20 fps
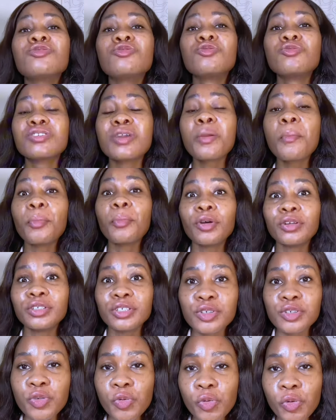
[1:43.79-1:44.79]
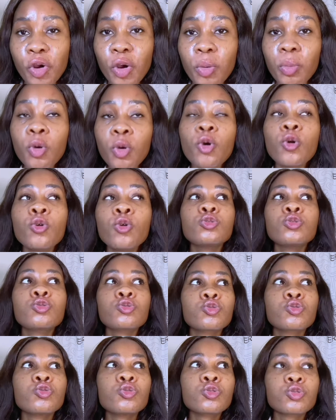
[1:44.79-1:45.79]
using body scrub
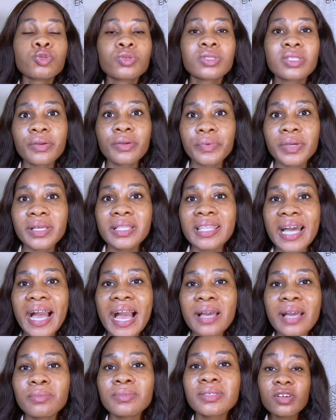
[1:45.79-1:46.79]
2 to 3 times.